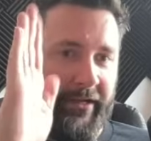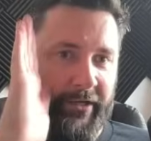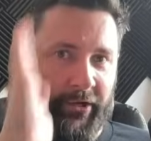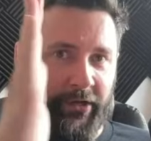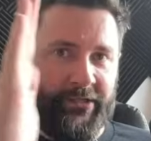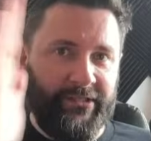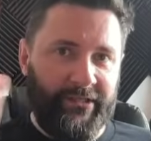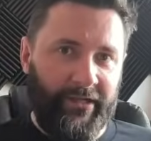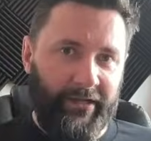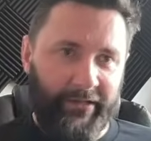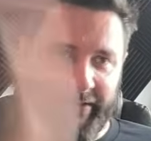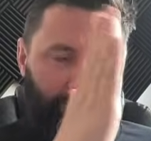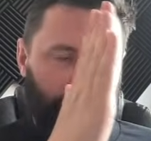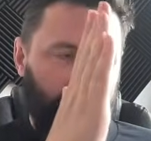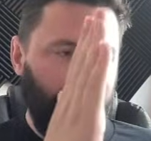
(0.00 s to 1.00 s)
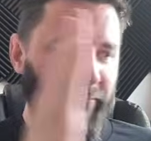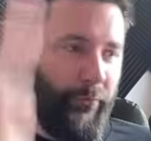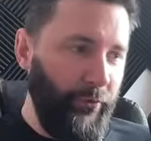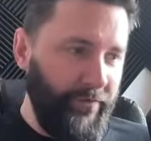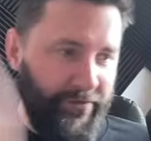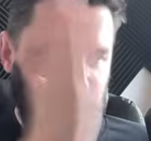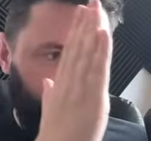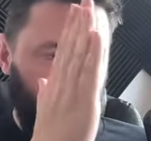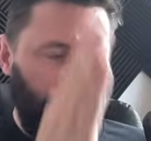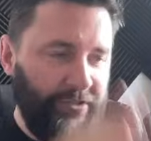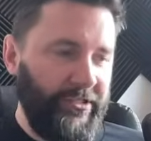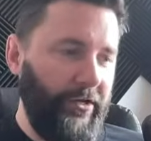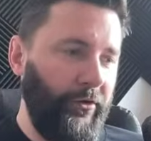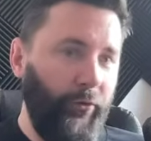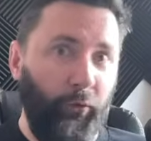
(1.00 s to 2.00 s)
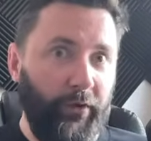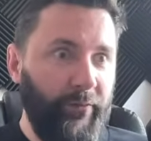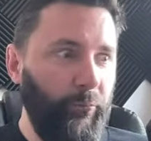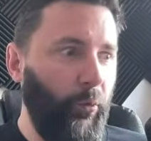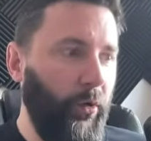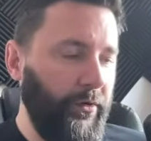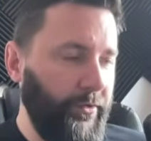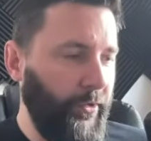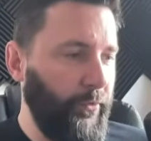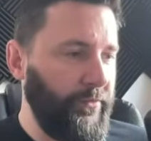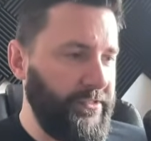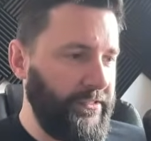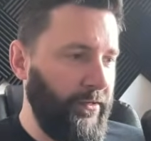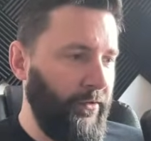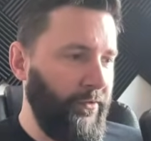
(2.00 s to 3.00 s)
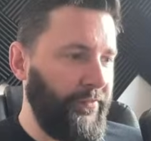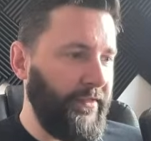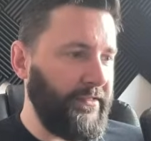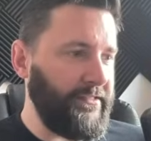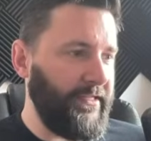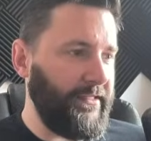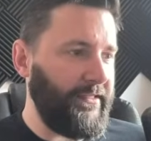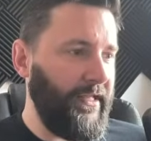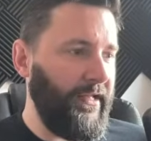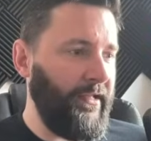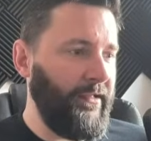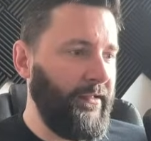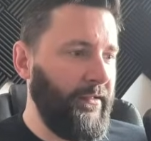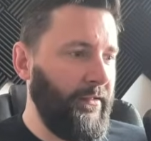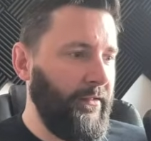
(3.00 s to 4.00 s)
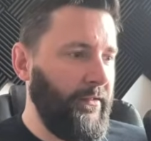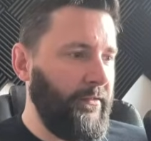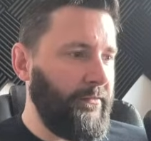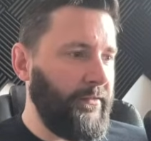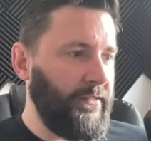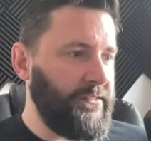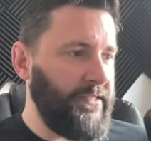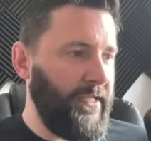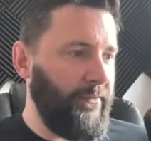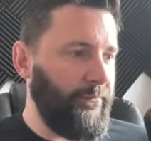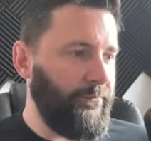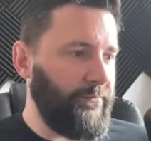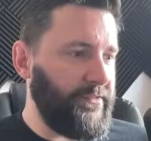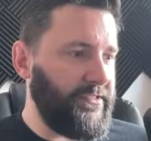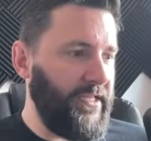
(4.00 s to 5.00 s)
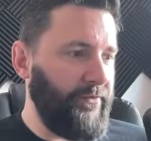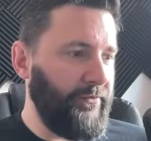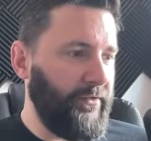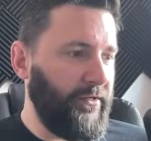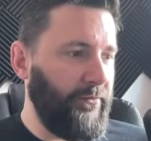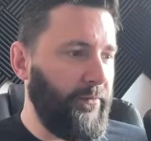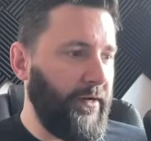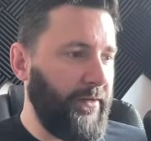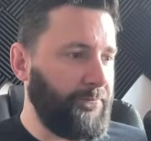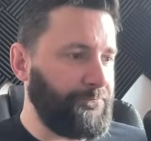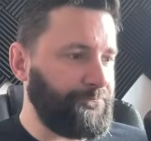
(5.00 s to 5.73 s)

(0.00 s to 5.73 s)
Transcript: cuts it and moves the footage along all in one go. There's a lot of things like that save a lot of money.